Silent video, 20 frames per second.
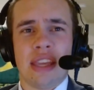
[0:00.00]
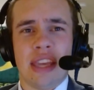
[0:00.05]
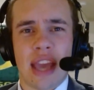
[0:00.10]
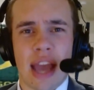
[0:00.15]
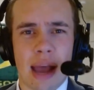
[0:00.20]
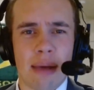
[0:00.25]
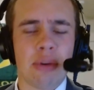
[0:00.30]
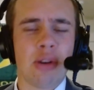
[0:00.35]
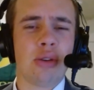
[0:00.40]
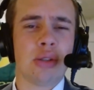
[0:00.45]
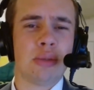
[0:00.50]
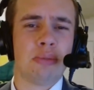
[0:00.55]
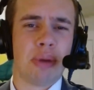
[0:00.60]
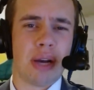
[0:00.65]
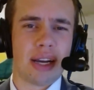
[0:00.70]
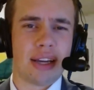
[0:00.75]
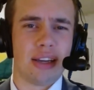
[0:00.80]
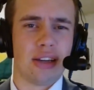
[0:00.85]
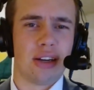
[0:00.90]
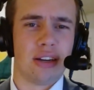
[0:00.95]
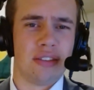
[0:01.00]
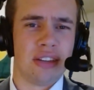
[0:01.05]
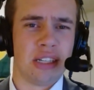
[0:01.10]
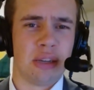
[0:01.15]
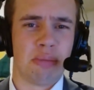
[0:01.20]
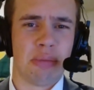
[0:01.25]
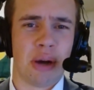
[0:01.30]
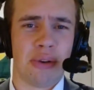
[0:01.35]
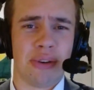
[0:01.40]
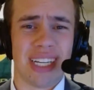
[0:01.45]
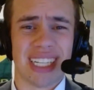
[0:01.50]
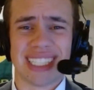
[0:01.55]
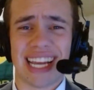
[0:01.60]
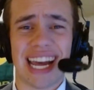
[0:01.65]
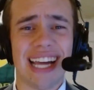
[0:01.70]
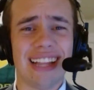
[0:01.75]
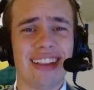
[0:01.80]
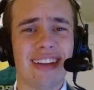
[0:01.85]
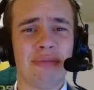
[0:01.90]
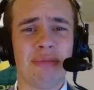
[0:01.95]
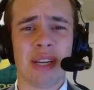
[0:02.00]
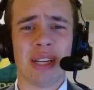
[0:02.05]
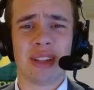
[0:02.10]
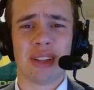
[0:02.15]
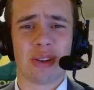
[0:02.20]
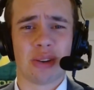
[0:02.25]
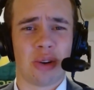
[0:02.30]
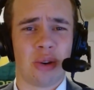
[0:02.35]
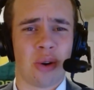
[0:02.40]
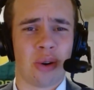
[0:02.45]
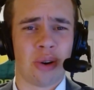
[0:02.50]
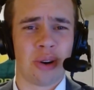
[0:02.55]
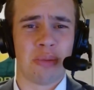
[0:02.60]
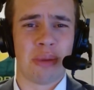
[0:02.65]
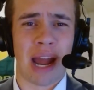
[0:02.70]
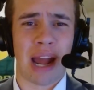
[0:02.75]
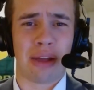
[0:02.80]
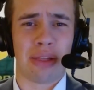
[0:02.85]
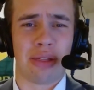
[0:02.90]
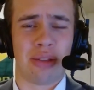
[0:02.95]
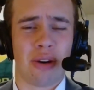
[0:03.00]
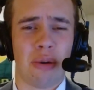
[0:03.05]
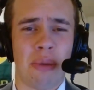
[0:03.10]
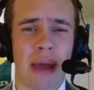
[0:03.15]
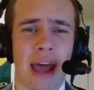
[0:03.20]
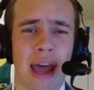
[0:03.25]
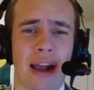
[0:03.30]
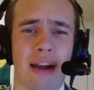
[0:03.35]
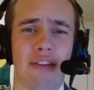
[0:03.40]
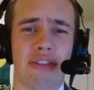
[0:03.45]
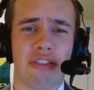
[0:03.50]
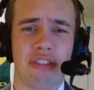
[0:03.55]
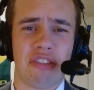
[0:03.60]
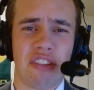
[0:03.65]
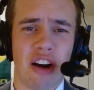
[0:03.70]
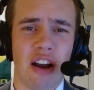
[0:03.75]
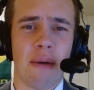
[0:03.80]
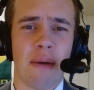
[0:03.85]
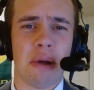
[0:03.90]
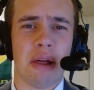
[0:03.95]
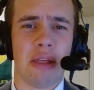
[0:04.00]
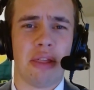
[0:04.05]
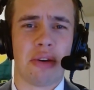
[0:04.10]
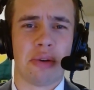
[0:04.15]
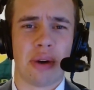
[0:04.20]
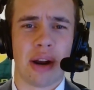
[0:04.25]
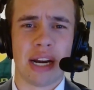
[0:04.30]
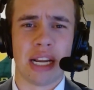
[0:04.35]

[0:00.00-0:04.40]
Yeah, I'm going Bucky Irving to Bo Nix. I love me a little quarterback throwback from the